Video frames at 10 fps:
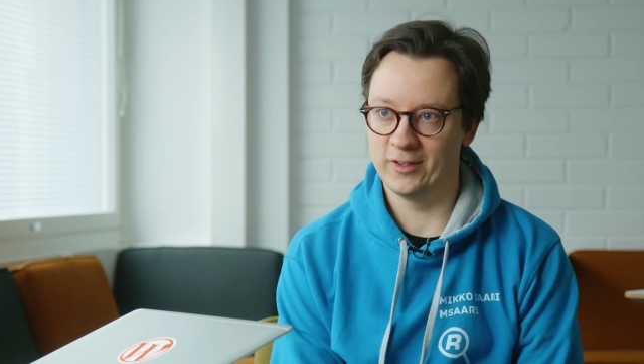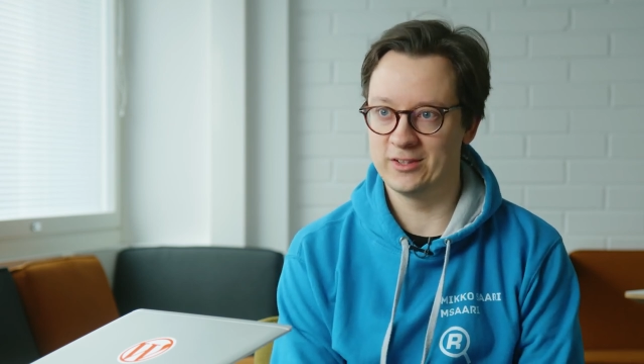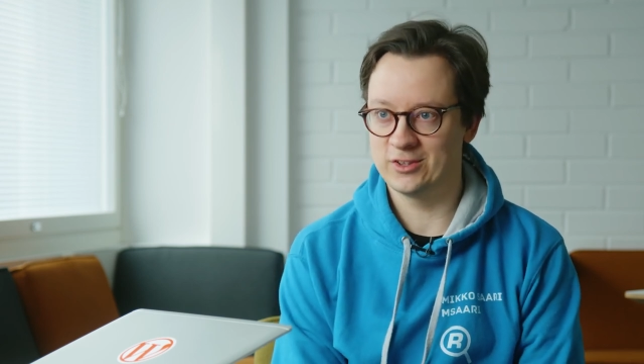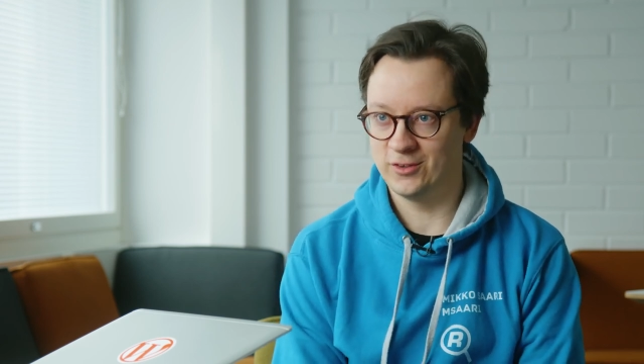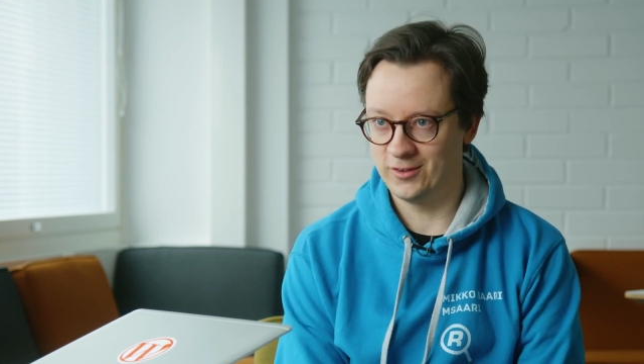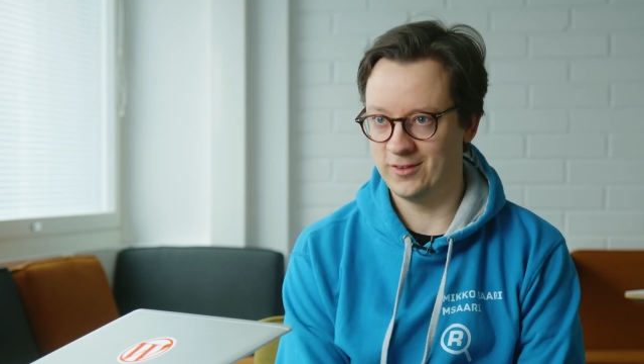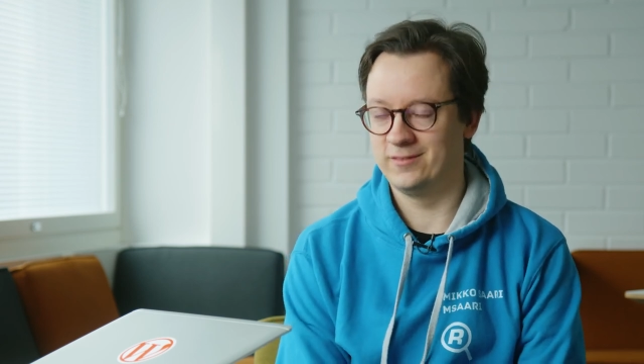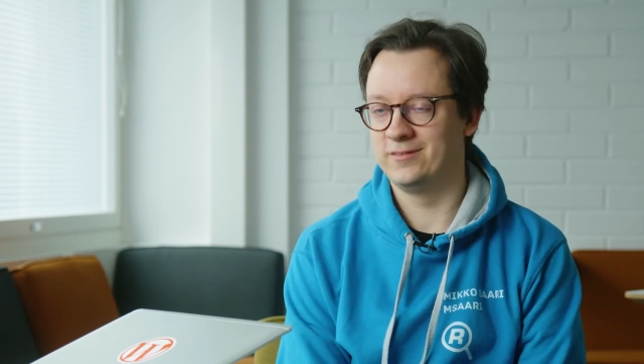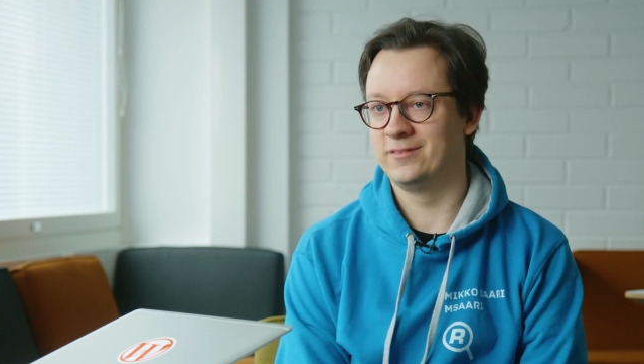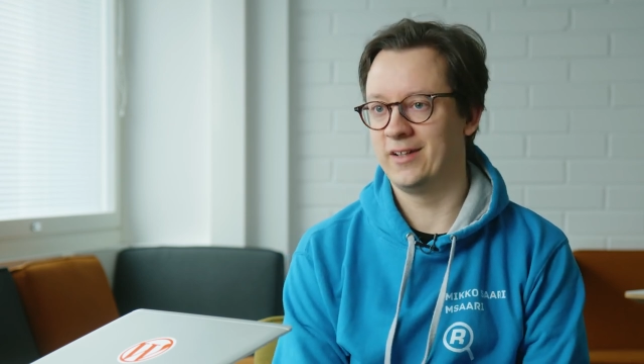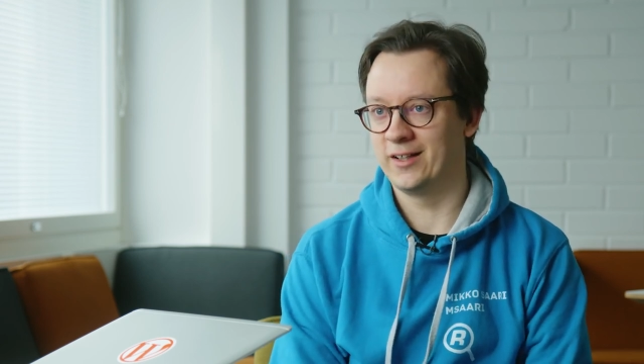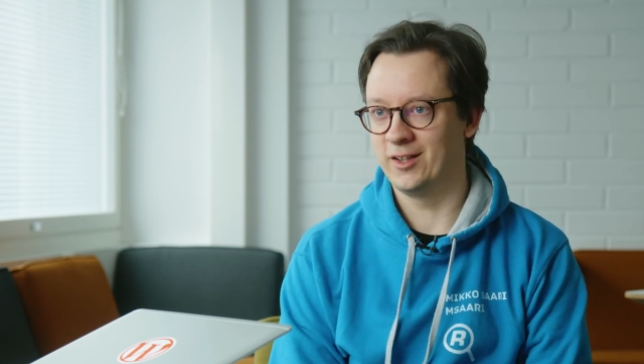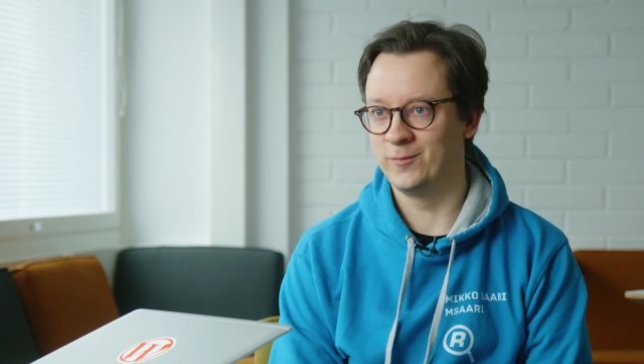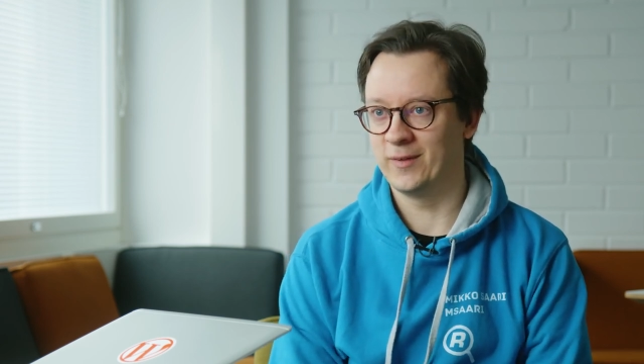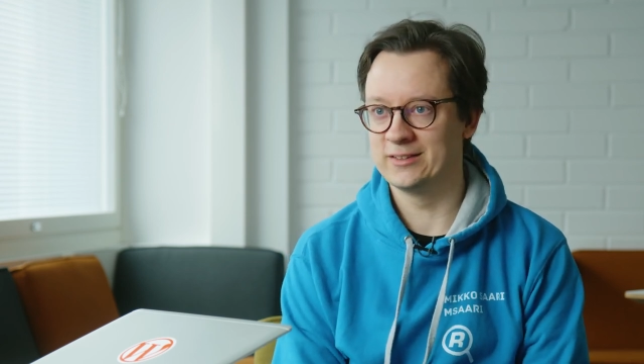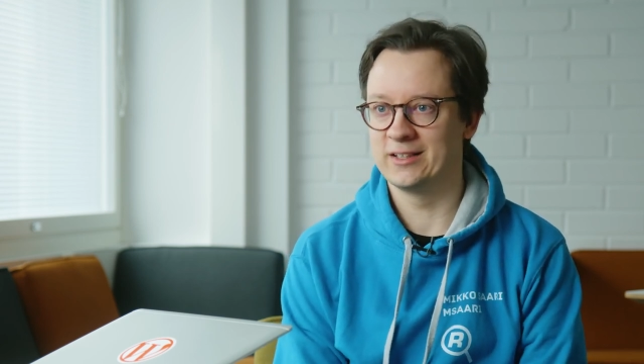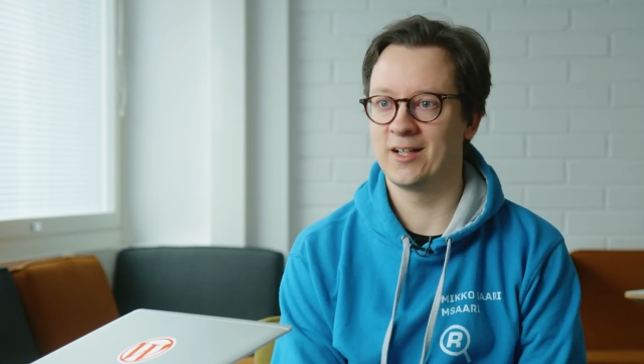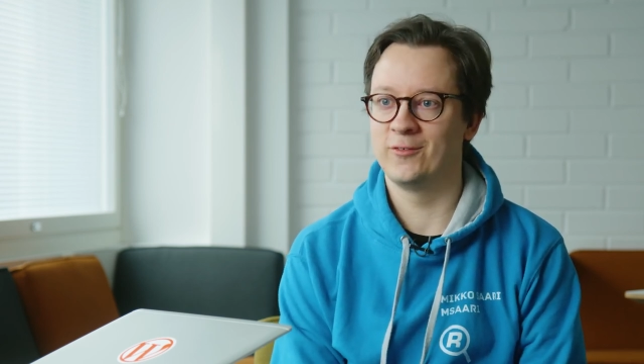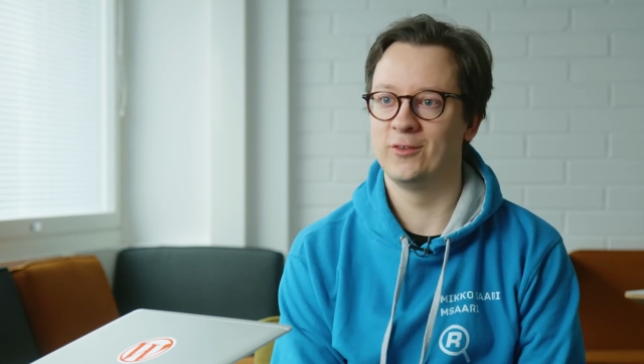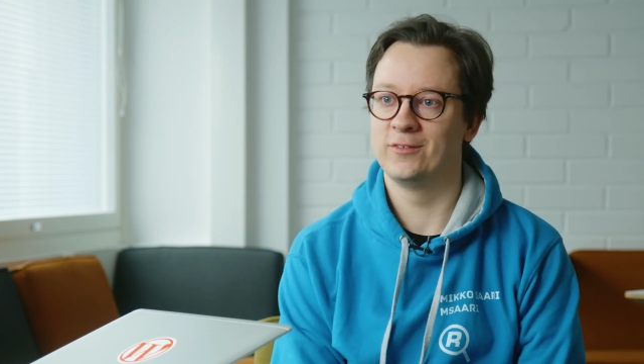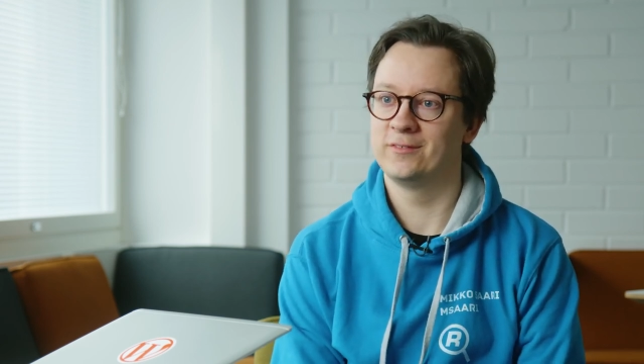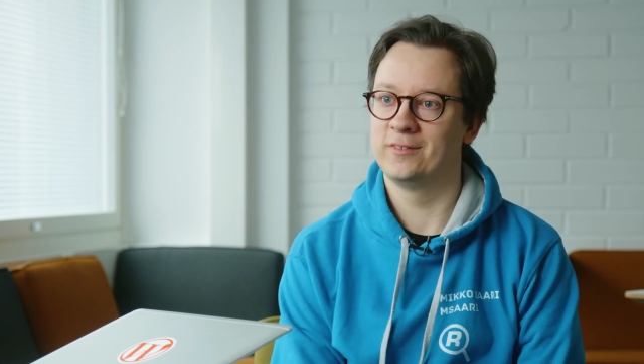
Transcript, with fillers: It's all handled by Seravo.